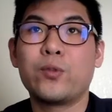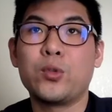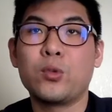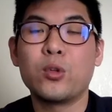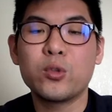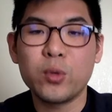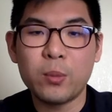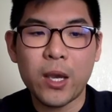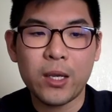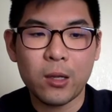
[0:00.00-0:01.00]
to also
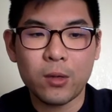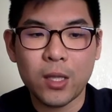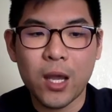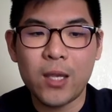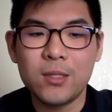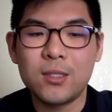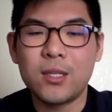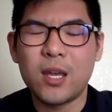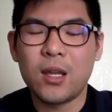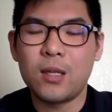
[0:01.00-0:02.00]
remind our clients
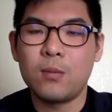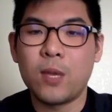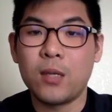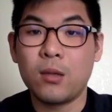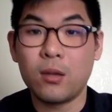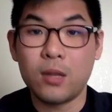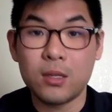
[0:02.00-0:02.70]
that it might not